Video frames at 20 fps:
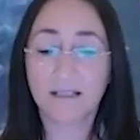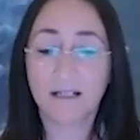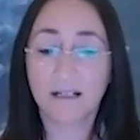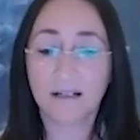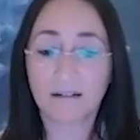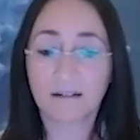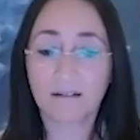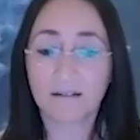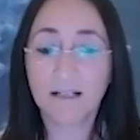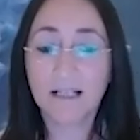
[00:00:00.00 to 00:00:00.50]
that
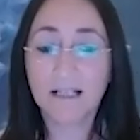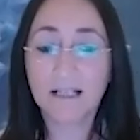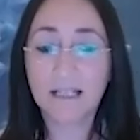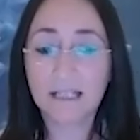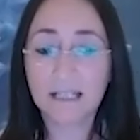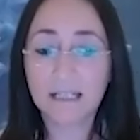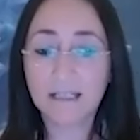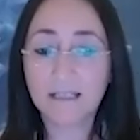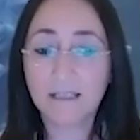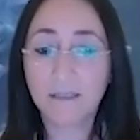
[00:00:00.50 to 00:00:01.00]
are
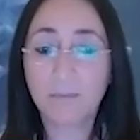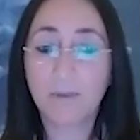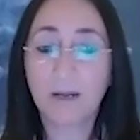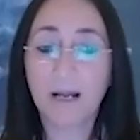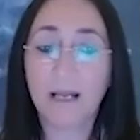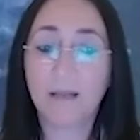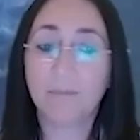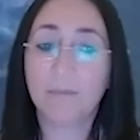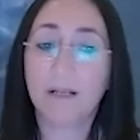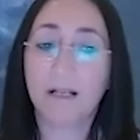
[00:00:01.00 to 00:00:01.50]
in the
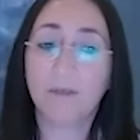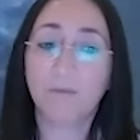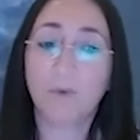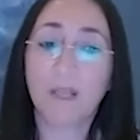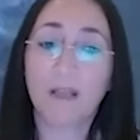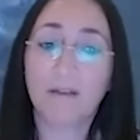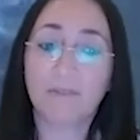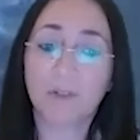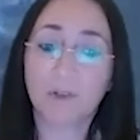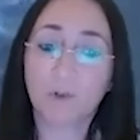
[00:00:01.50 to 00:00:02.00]
pipeline. We
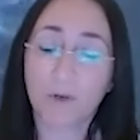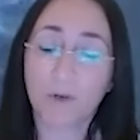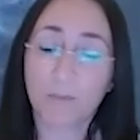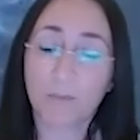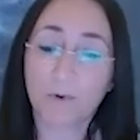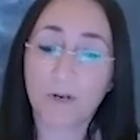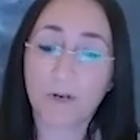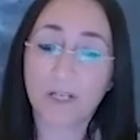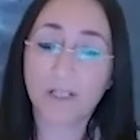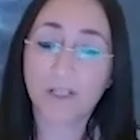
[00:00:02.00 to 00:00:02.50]
have a
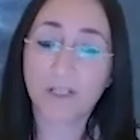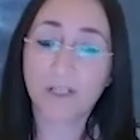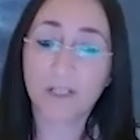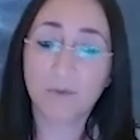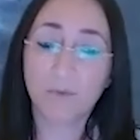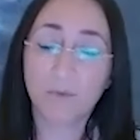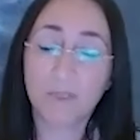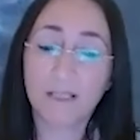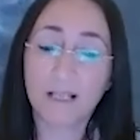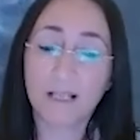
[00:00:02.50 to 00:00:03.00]

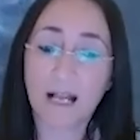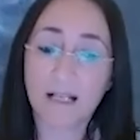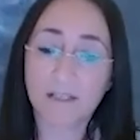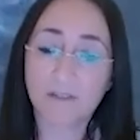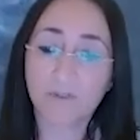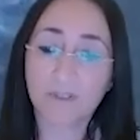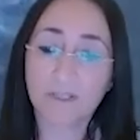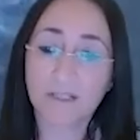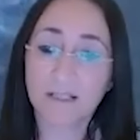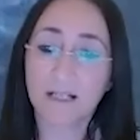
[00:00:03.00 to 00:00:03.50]
collaboration with
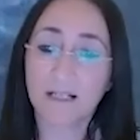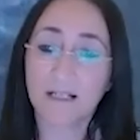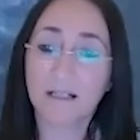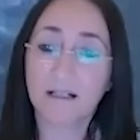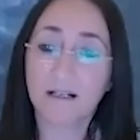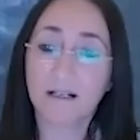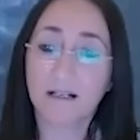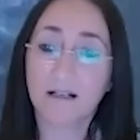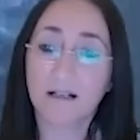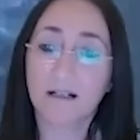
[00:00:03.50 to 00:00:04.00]

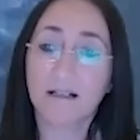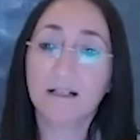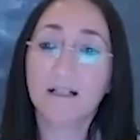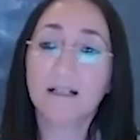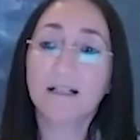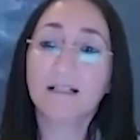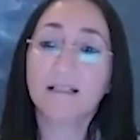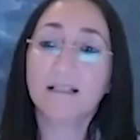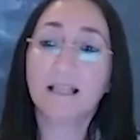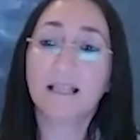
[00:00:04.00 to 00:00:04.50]
AstraZeneca
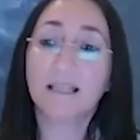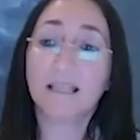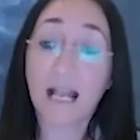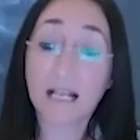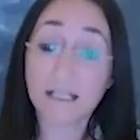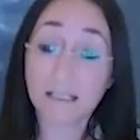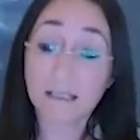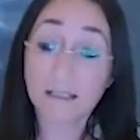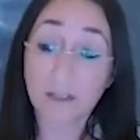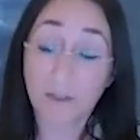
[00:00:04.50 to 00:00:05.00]
that
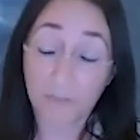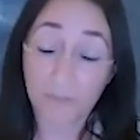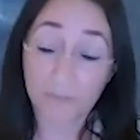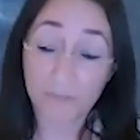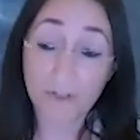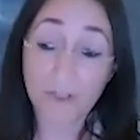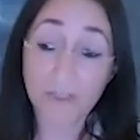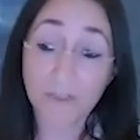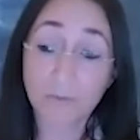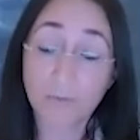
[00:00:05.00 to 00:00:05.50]
that's the
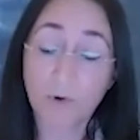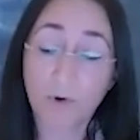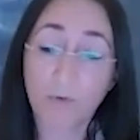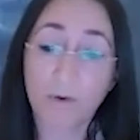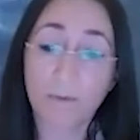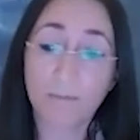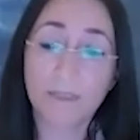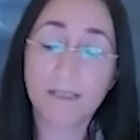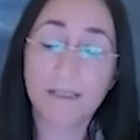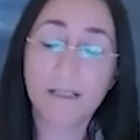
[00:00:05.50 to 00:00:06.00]
third
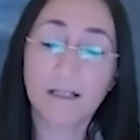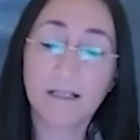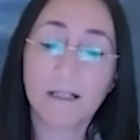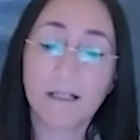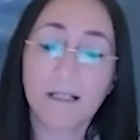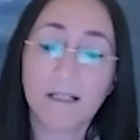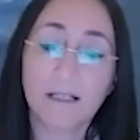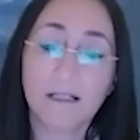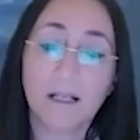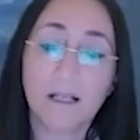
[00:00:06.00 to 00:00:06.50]
program in the
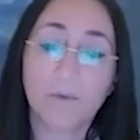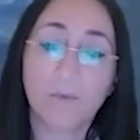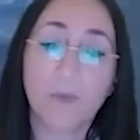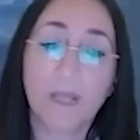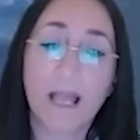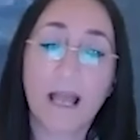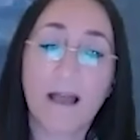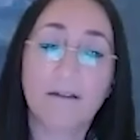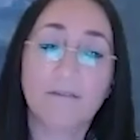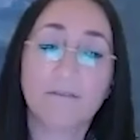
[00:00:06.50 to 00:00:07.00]
clinic that we
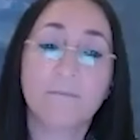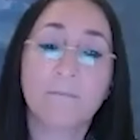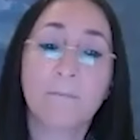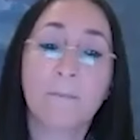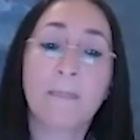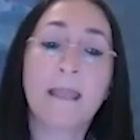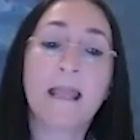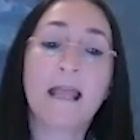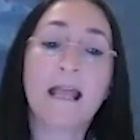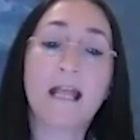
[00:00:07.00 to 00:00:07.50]
have.
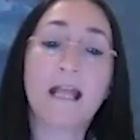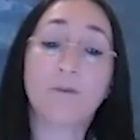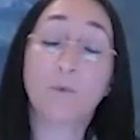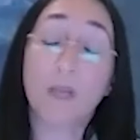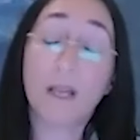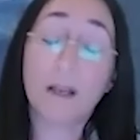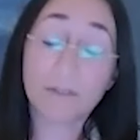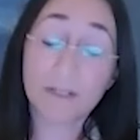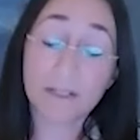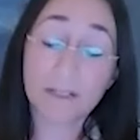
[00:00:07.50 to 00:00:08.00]
And we
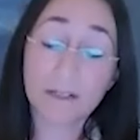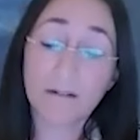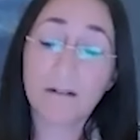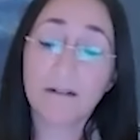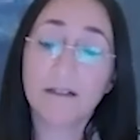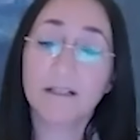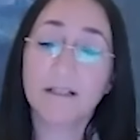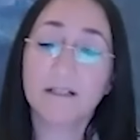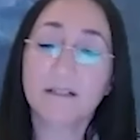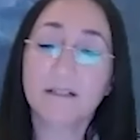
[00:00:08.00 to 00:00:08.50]
have an
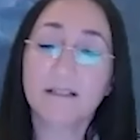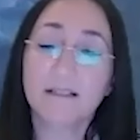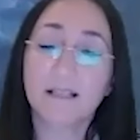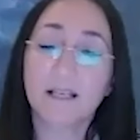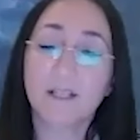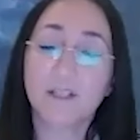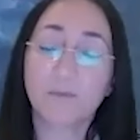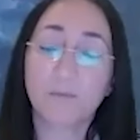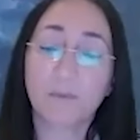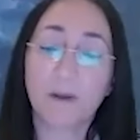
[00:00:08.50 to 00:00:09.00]
earlier
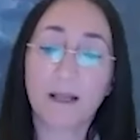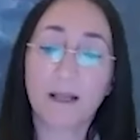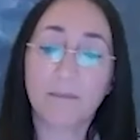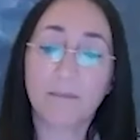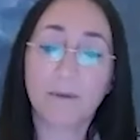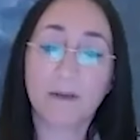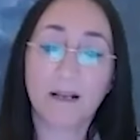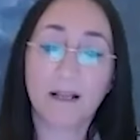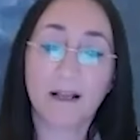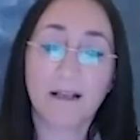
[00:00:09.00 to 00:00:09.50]
stage
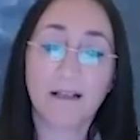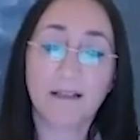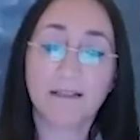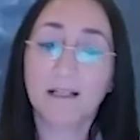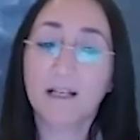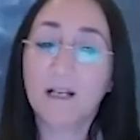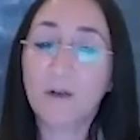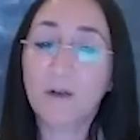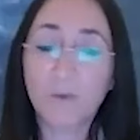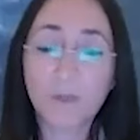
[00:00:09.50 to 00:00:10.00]

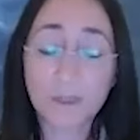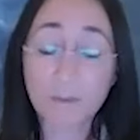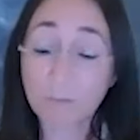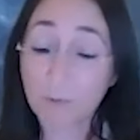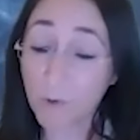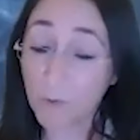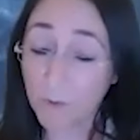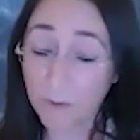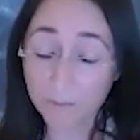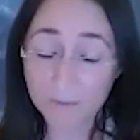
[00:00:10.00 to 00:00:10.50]
pipeline with a
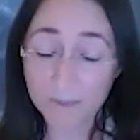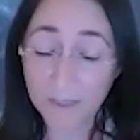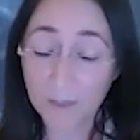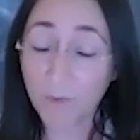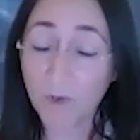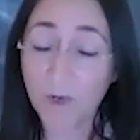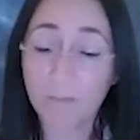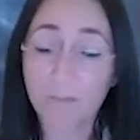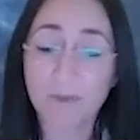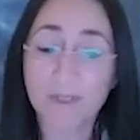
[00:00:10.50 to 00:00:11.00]
program that
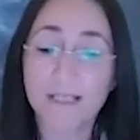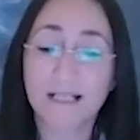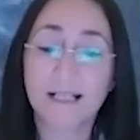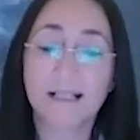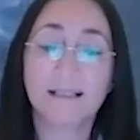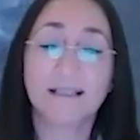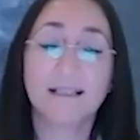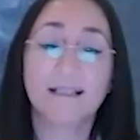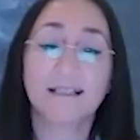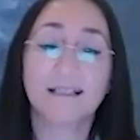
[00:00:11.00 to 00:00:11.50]
we're
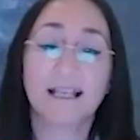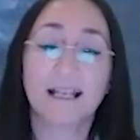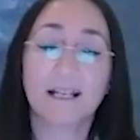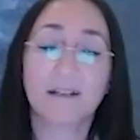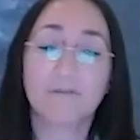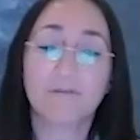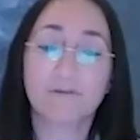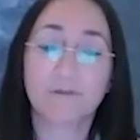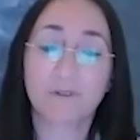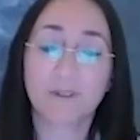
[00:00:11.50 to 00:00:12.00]
presenting data
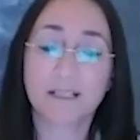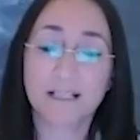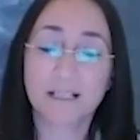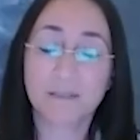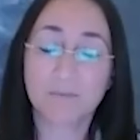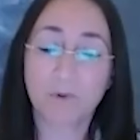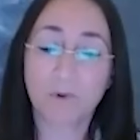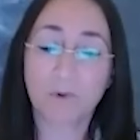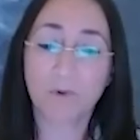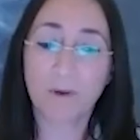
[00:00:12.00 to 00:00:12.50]
for
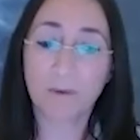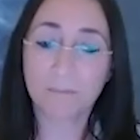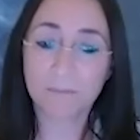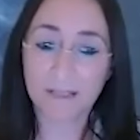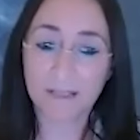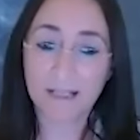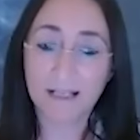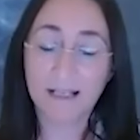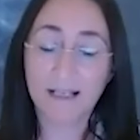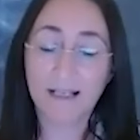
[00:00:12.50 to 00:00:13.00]
this program
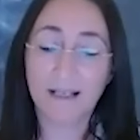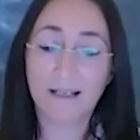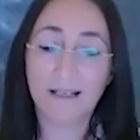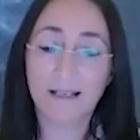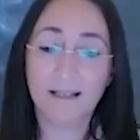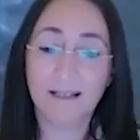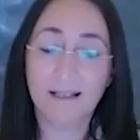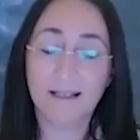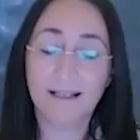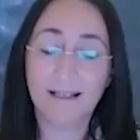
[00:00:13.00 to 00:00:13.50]
uh,
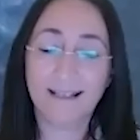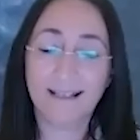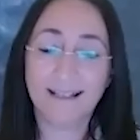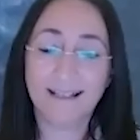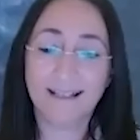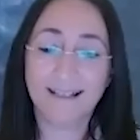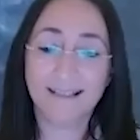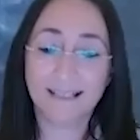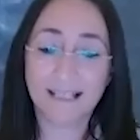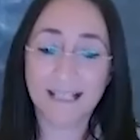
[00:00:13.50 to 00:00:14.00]

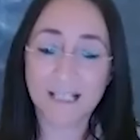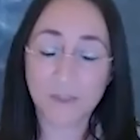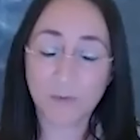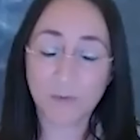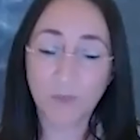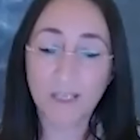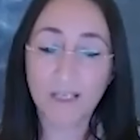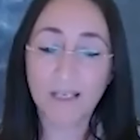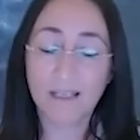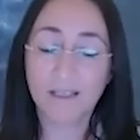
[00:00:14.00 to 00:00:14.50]
uh, this
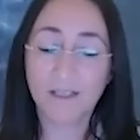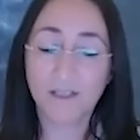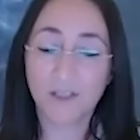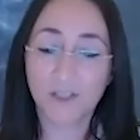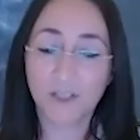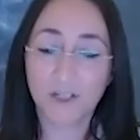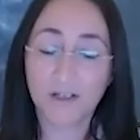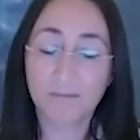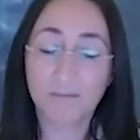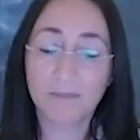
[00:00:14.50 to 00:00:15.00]
week in
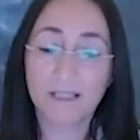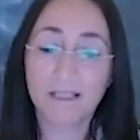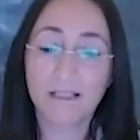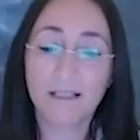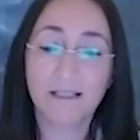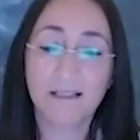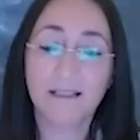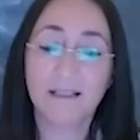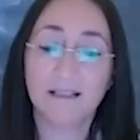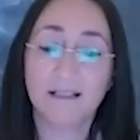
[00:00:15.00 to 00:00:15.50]

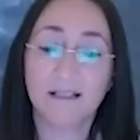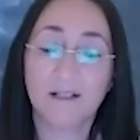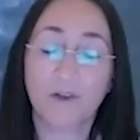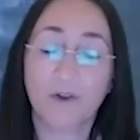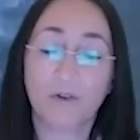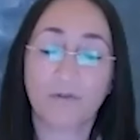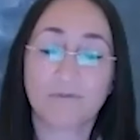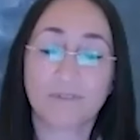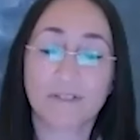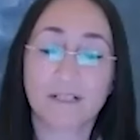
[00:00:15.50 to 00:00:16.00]
Germany, in a
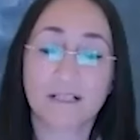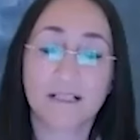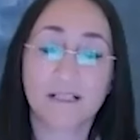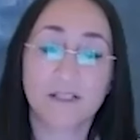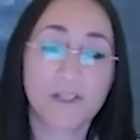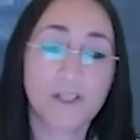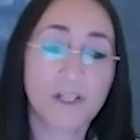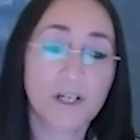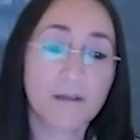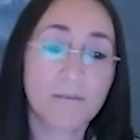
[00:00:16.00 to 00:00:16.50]
conference
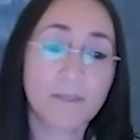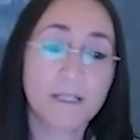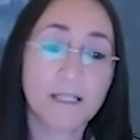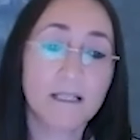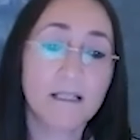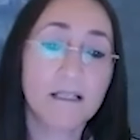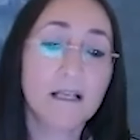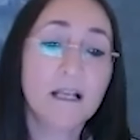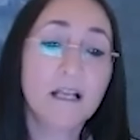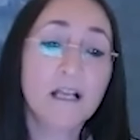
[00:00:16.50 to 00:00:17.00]
in
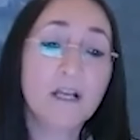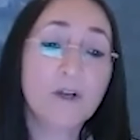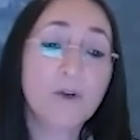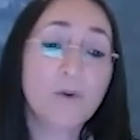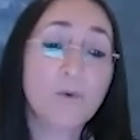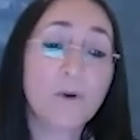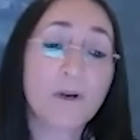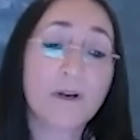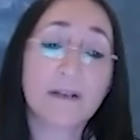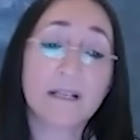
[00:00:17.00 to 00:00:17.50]
Germany,
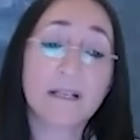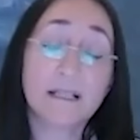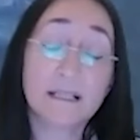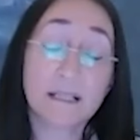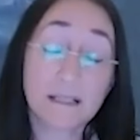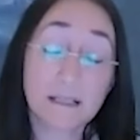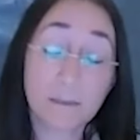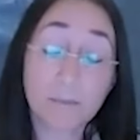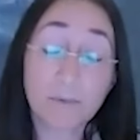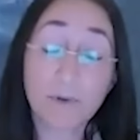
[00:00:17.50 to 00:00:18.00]
where it's
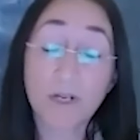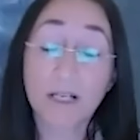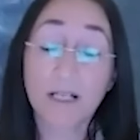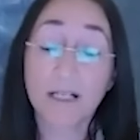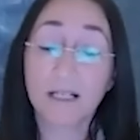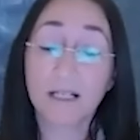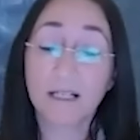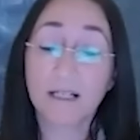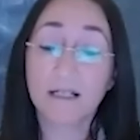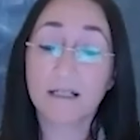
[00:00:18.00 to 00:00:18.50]
in the
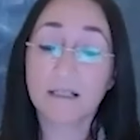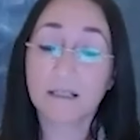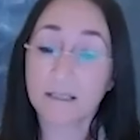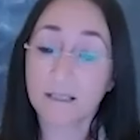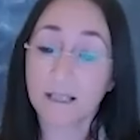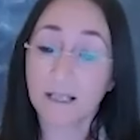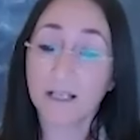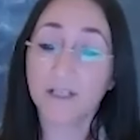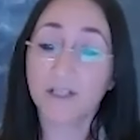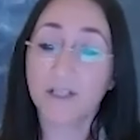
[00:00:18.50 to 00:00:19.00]
preclinical
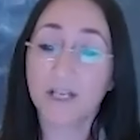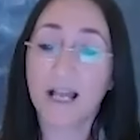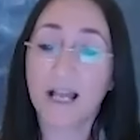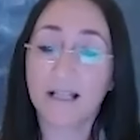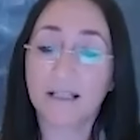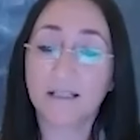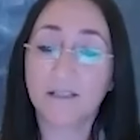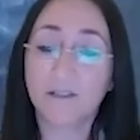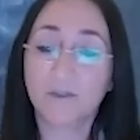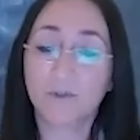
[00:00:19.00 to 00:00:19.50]
stage
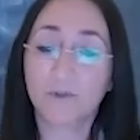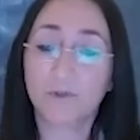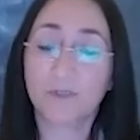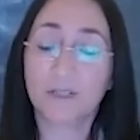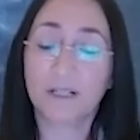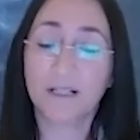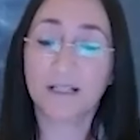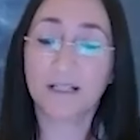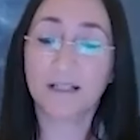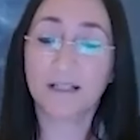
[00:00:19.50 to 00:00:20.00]
heading to
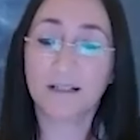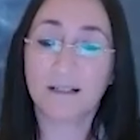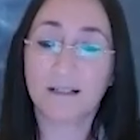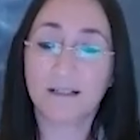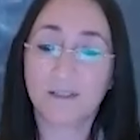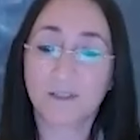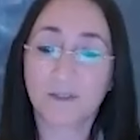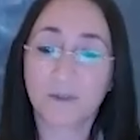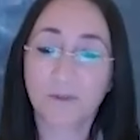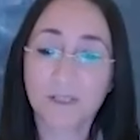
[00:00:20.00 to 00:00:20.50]
clinical.
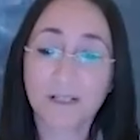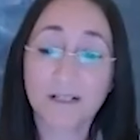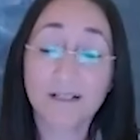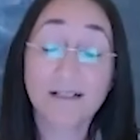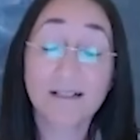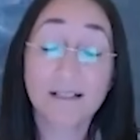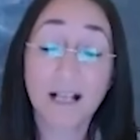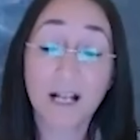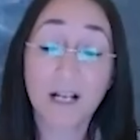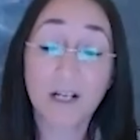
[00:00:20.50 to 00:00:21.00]
So
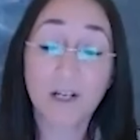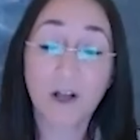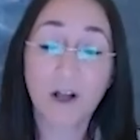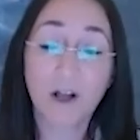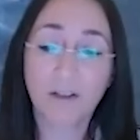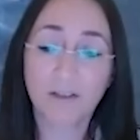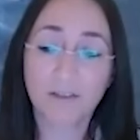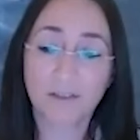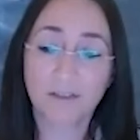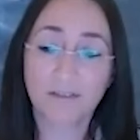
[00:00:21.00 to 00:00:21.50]
there's a
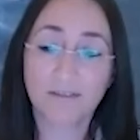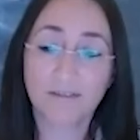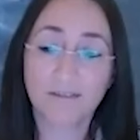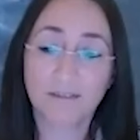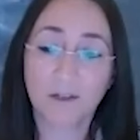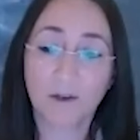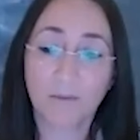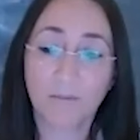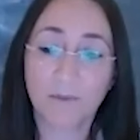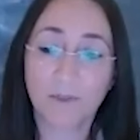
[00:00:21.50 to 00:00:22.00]
lot of
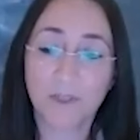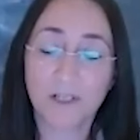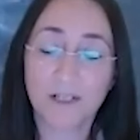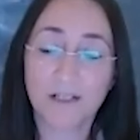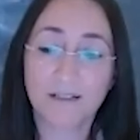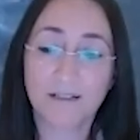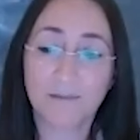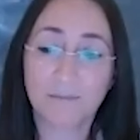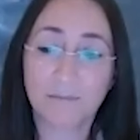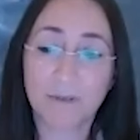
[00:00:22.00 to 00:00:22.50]

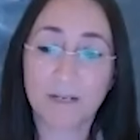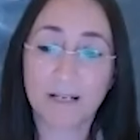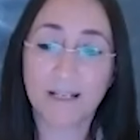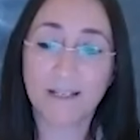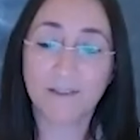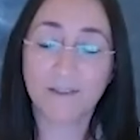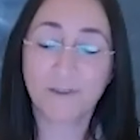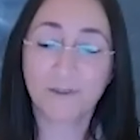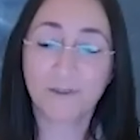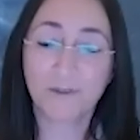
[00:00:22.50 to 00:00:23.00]
competent
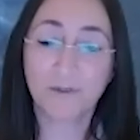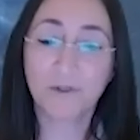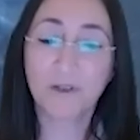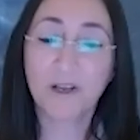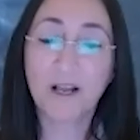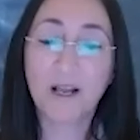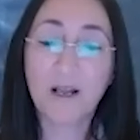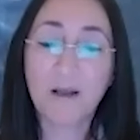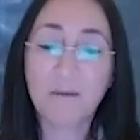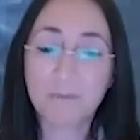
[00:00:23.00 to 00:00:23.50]
plates to
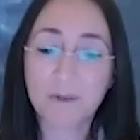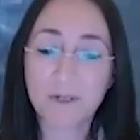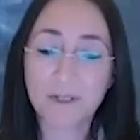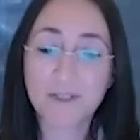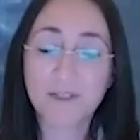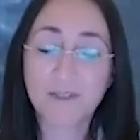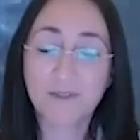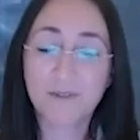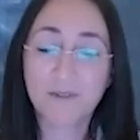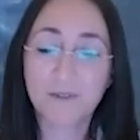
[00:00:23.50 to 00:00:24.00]

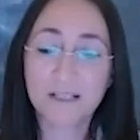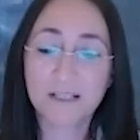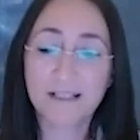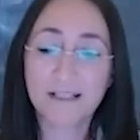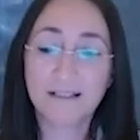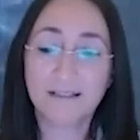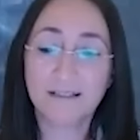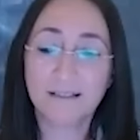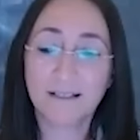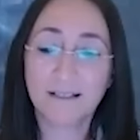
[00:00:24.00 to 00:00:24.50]
pursue
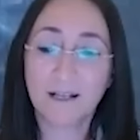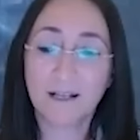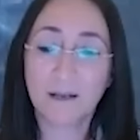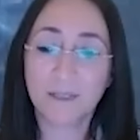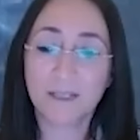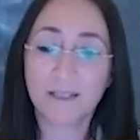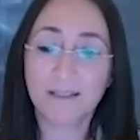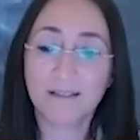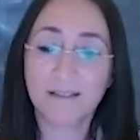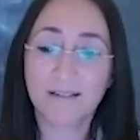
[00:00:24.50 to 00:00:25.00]
in the
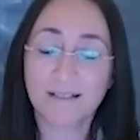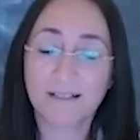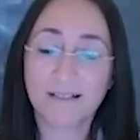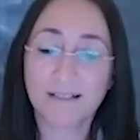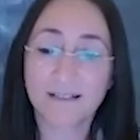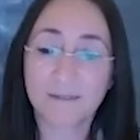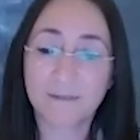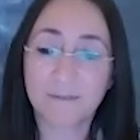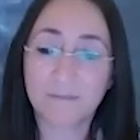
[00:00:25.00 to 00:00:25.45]
coming years.